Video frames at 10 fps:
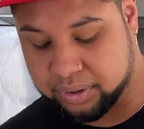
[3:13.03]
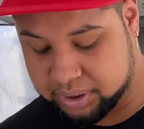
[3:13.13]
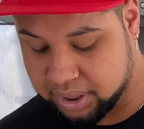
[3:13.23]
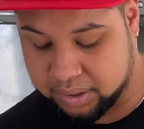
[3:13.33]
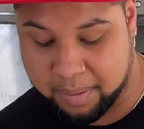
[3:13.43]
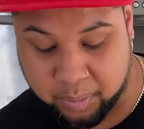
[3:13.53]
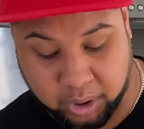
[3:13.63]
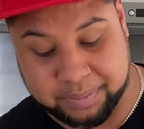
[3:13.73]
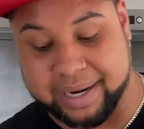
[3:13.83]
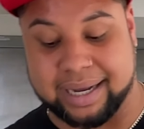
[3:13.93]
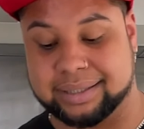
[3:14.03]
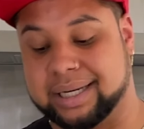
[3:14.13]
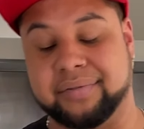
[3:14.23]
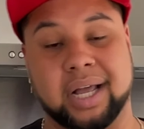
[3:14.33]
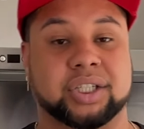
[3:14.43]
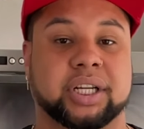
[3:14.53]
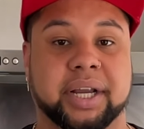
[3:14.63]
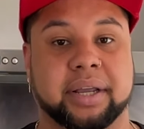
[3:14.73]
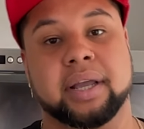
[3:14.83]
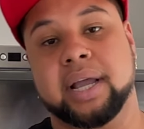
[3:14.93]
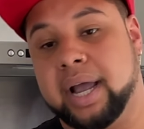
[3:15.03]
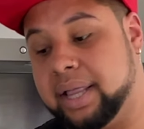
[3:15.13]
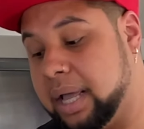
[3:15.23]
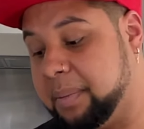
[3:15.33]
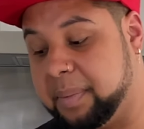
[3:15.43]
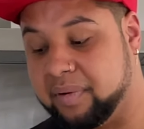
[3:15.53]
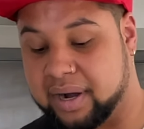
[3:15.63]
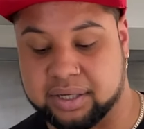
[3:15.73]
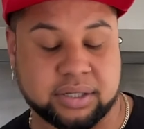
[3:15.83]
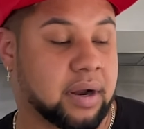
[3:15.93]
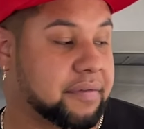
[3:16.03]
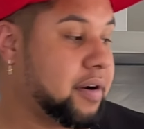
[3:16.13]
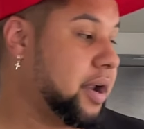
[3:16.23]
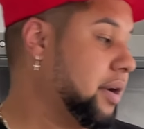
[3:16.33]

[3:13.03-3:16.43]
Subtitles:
So I'm gonna wash my hands, give that a shake, and then we'll be ready to start frying.